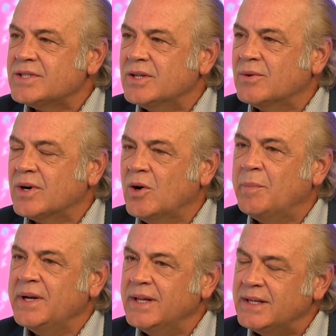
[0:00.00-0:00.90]
So we're
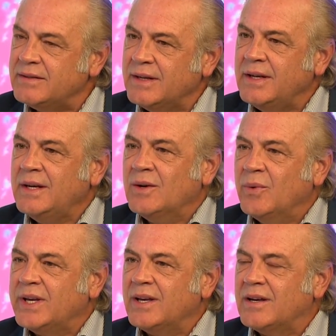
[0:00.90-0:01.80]
hoping that
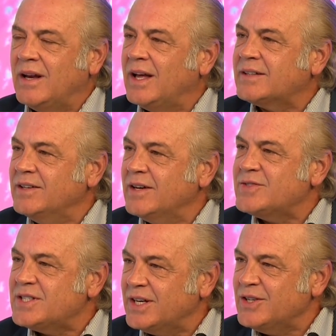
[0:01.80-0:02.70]
we can collect enough
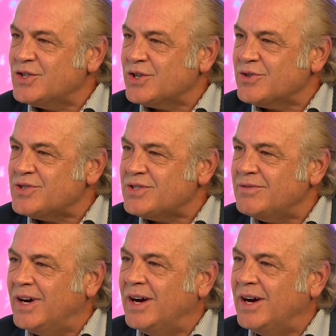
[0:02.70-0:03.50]
signatures